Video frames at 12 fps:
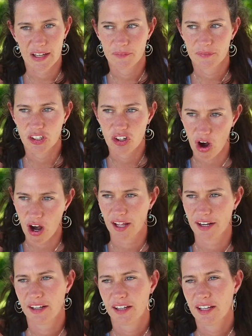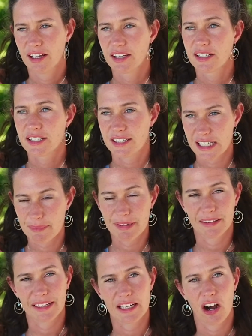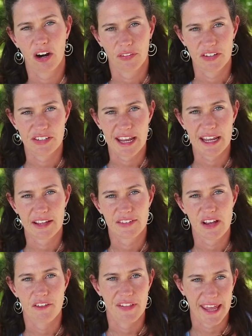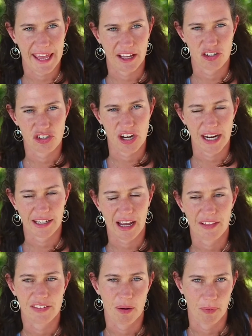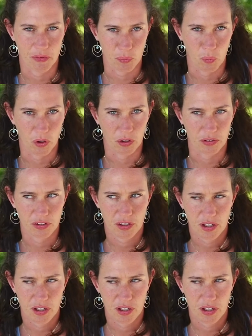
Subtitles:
Gone, seemingly, are the days of the handshake and someone's word,